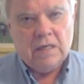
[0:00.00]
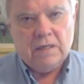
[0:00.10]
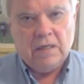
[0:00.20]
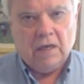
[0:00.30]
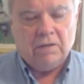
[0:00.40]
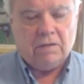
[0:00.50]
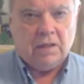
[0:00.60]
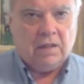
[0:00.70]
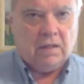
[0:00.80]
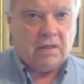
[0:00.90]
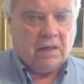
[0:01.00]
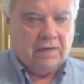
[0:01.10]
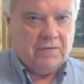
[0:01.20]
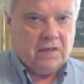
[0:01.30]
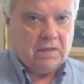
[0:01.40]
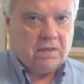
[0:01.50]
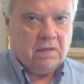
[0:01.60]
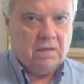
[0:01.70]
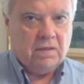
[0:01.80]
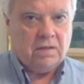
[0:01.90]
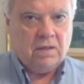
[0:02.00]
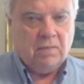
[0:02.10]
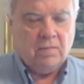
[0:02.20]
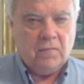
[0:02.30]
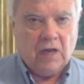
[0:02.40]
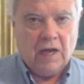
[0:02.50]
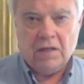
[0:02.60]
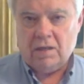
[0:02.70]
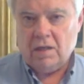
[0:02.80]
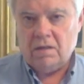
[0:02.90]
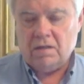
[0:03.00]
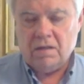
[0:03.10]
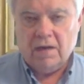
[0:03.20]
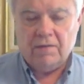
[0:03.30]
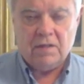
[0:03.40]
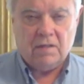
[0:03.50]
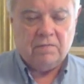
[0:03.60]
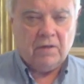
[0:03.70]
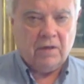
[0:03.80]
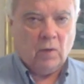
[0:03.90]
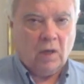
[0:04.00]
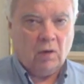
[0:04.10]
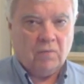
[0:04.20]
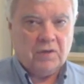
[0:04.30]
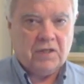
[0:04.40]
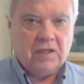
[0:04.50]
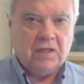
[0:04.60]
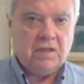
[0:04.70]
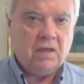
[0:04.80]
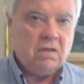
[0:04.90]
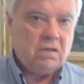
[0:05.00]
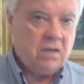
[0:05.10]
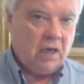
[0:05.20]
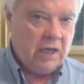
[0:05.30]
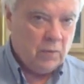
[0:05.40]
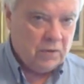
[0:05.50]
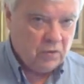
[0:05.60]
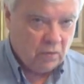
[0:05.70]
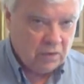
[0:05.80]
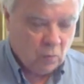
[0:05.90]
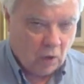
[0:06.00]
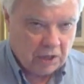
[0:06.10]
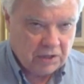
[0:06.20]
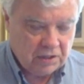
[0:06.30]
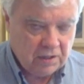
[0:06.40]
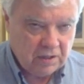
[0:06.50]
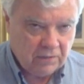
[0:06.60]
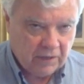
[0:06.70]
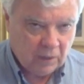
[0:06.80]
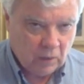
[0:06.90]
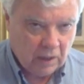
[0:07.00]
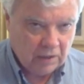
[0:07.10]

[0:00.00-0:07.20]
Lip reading: The other thing that's obvious is the United States has never done very well overseas, starting with George Washington's farewell